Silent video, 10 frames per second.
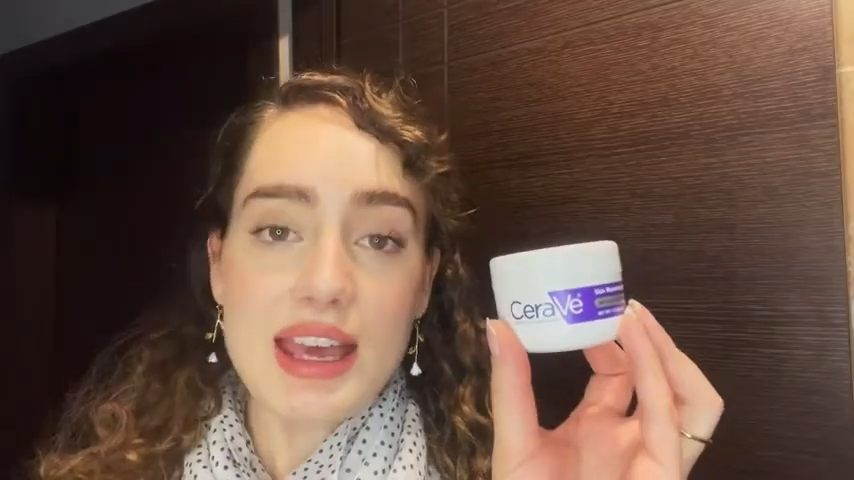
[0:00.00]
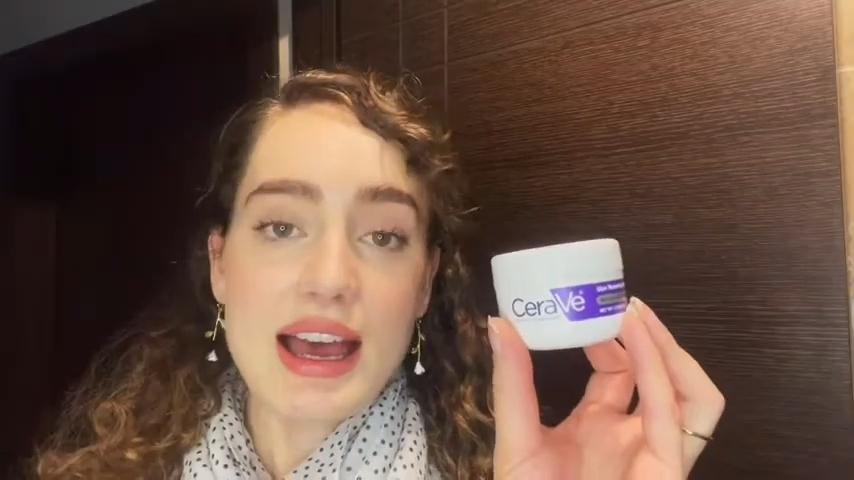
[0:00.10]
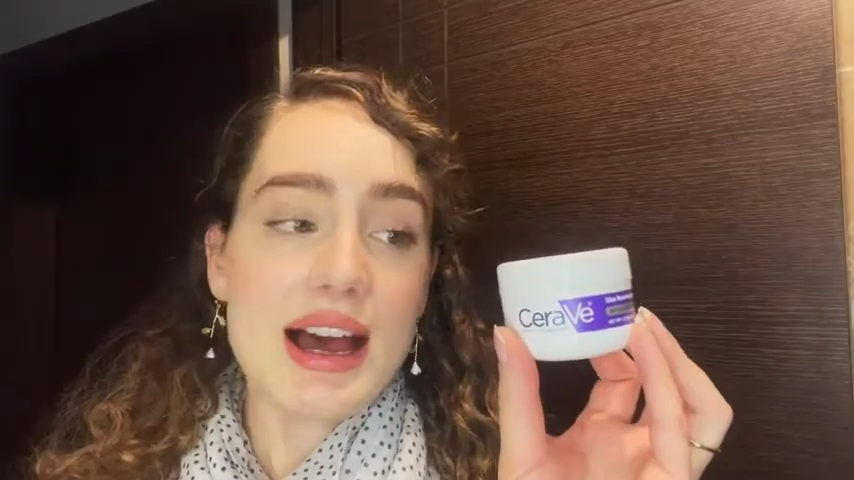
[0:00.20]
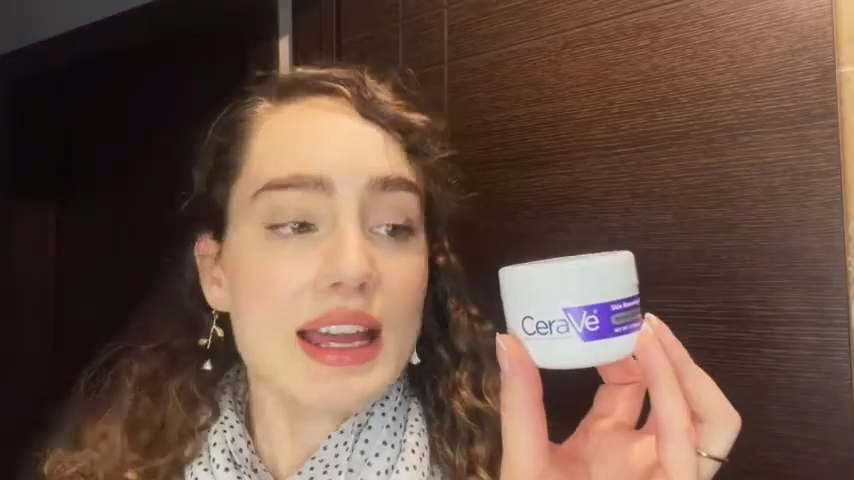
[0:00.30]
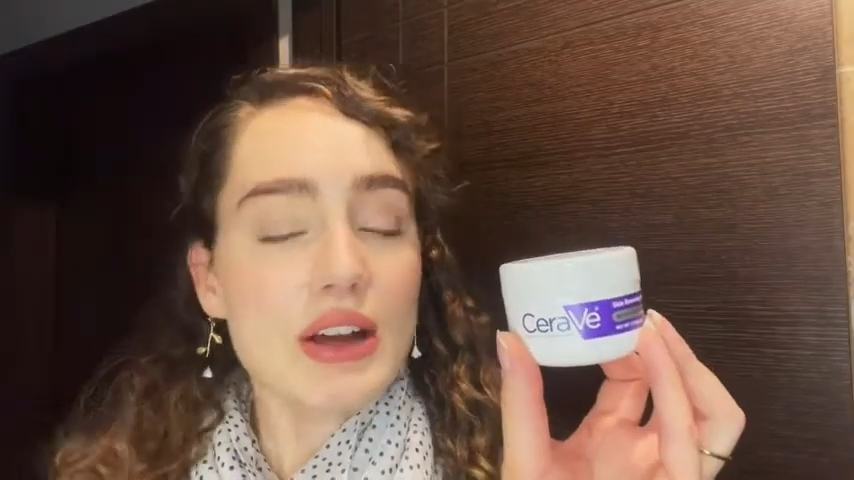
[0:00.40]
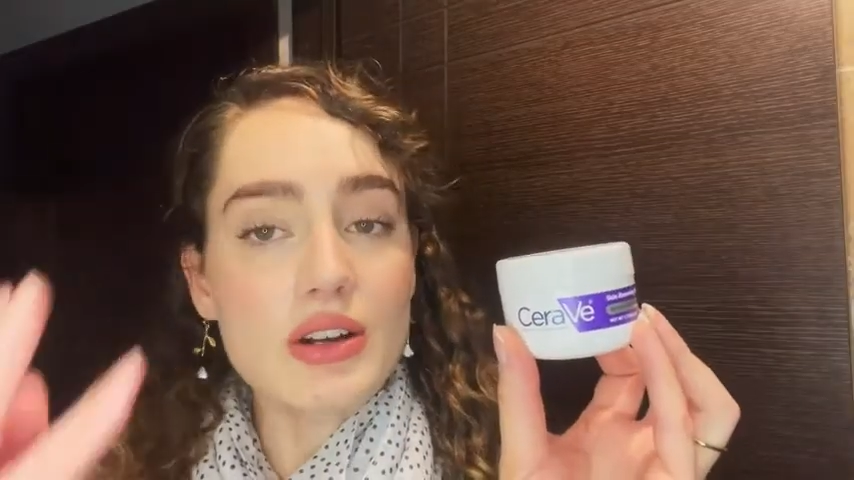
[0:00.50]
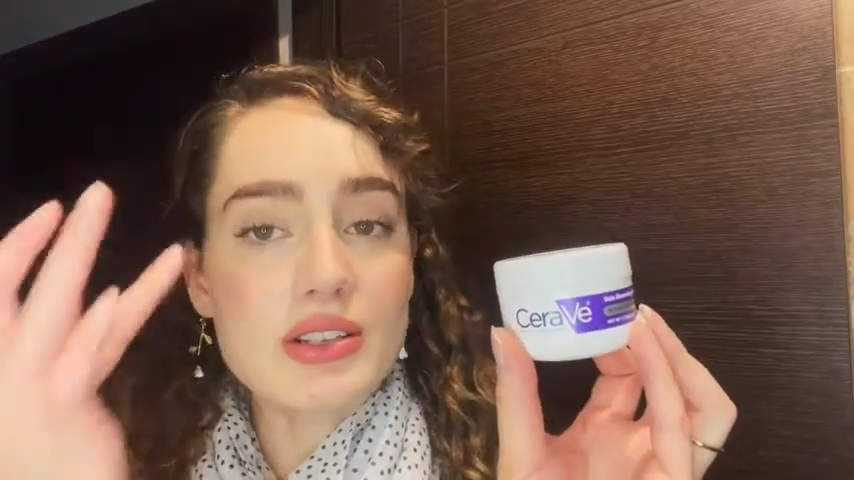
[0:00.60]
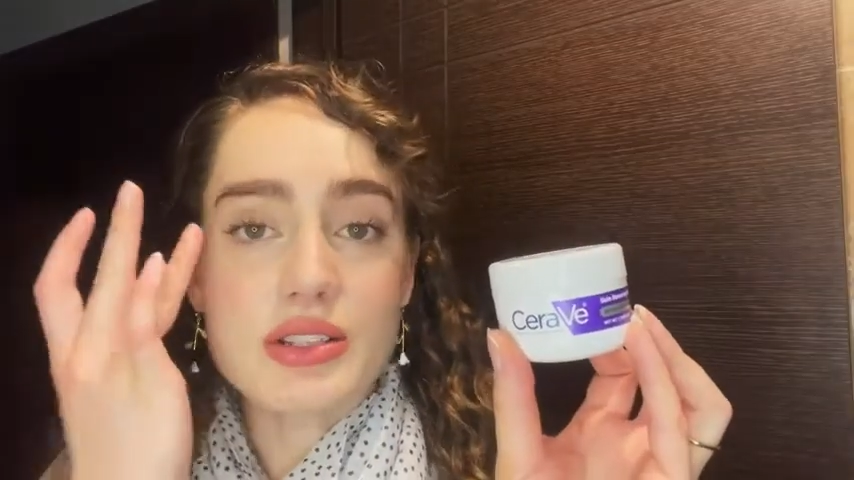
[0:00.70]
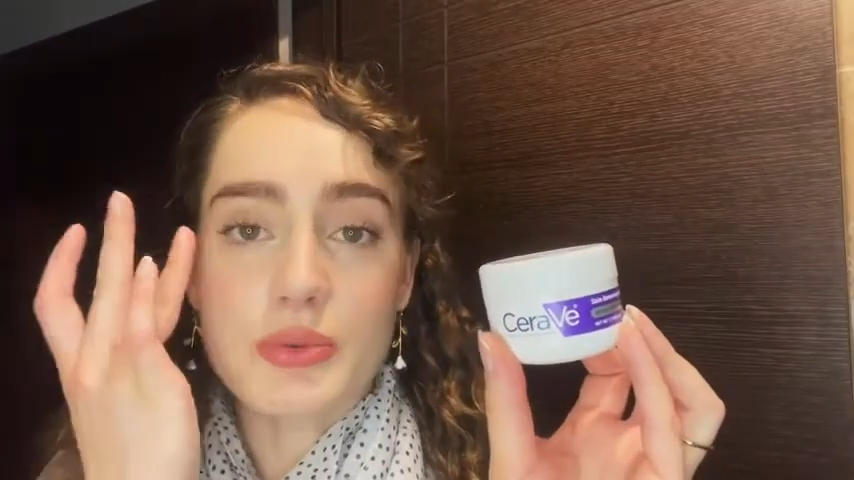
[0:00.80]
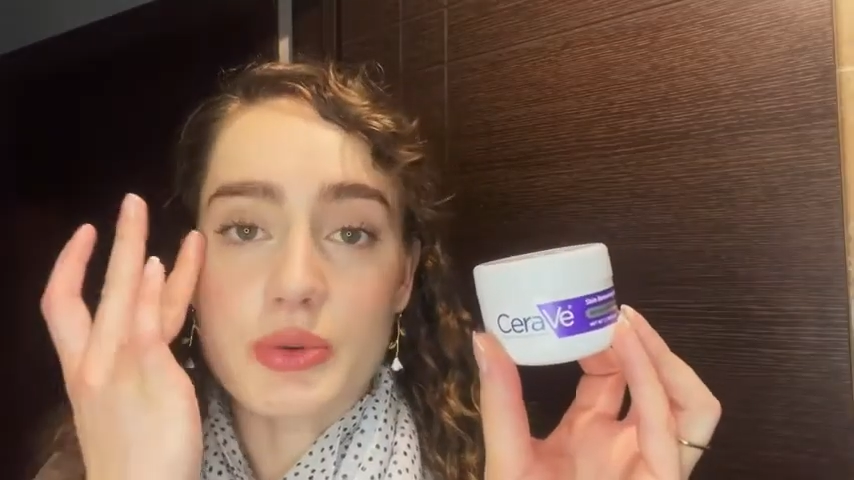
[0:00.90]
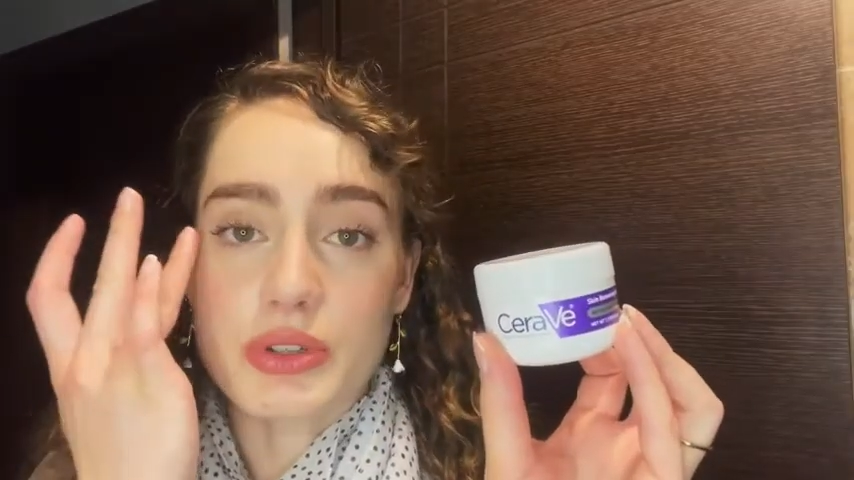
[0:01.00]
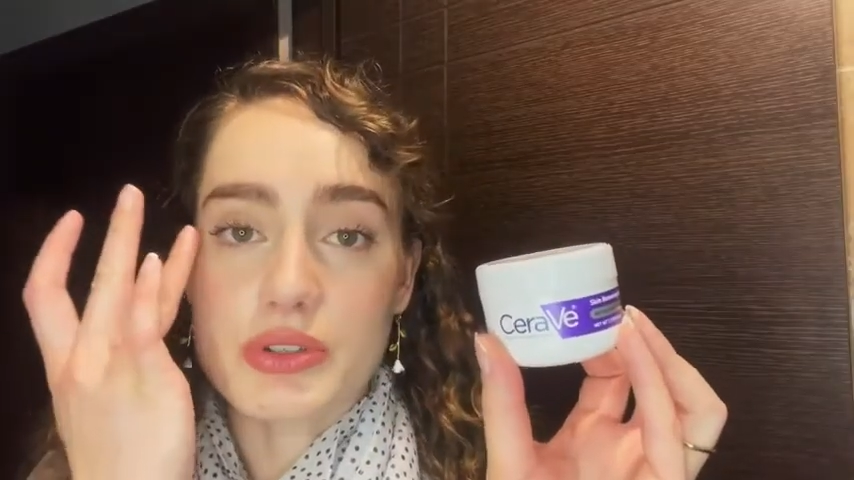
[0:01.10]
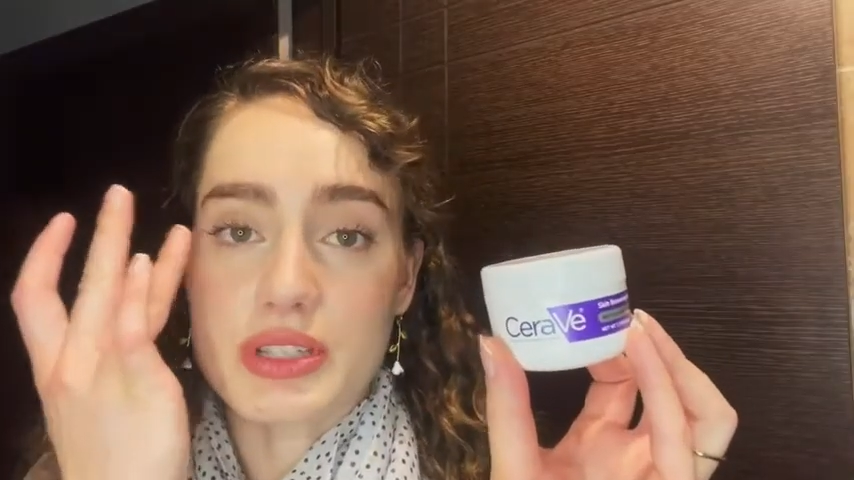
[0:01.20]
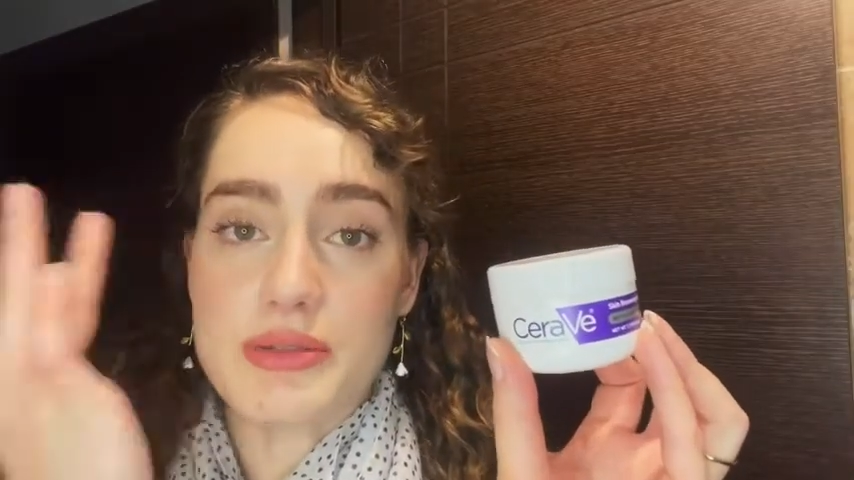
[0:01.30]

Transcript: I also will use it